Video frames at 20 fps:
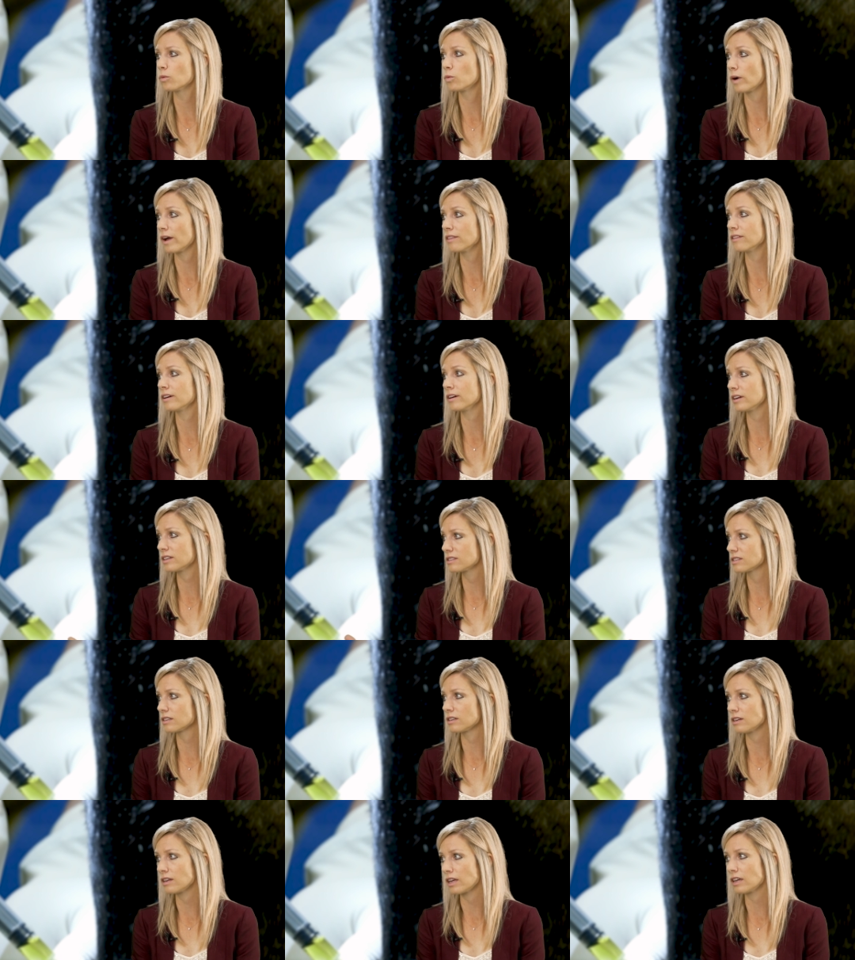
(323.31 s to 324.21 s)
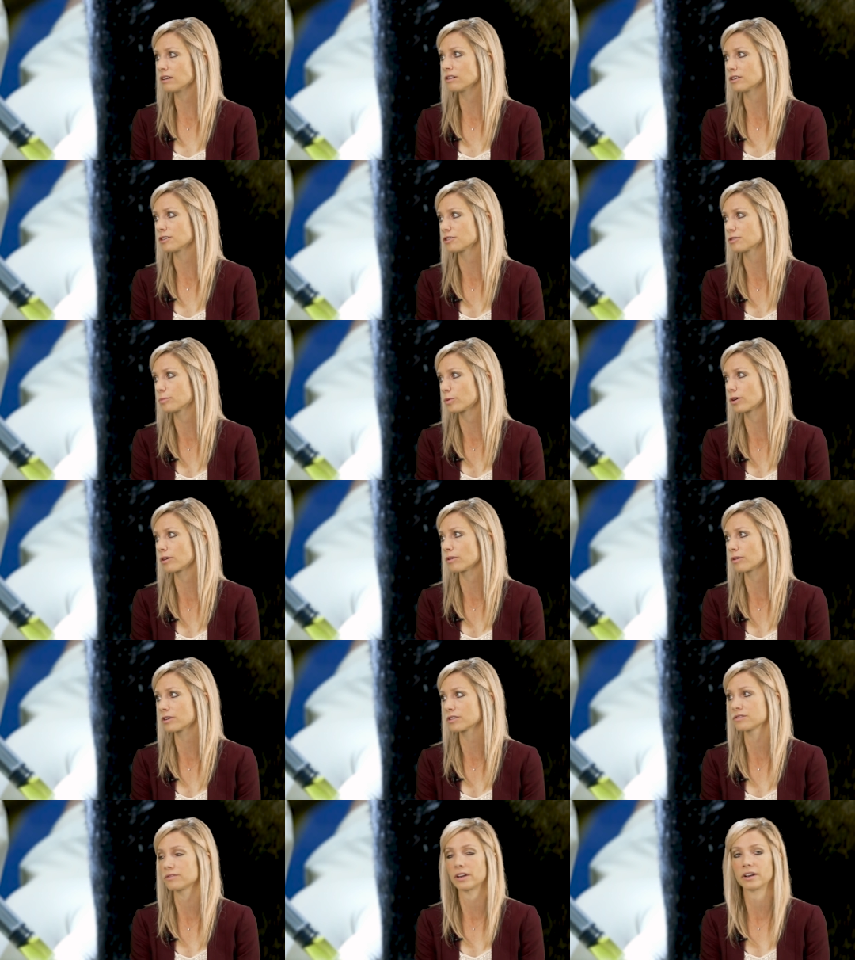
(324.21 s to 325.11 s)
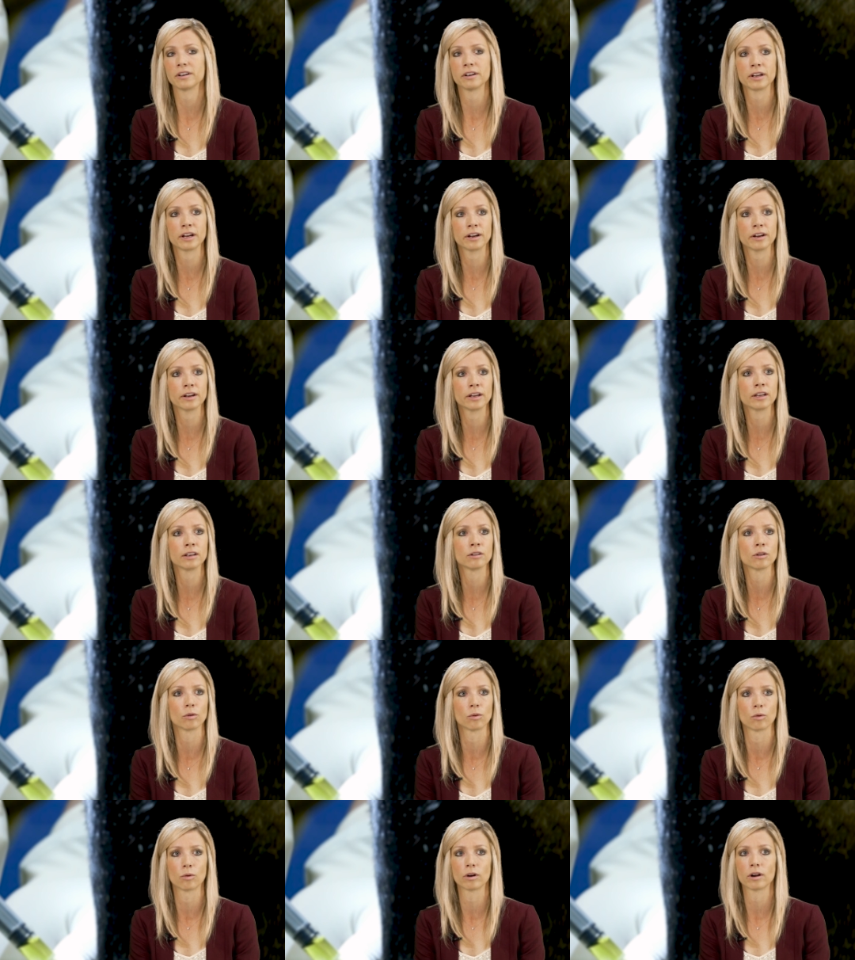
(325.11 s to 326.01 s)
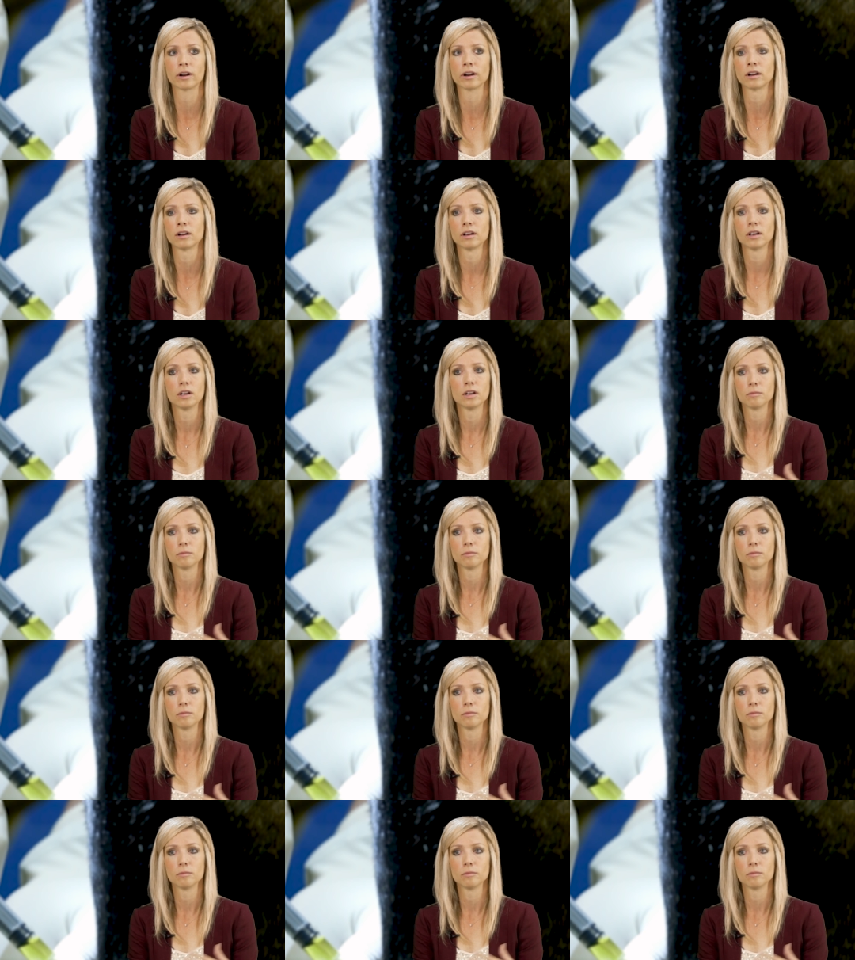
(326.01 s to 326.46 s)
Whether it's an English sport horse veterinarian or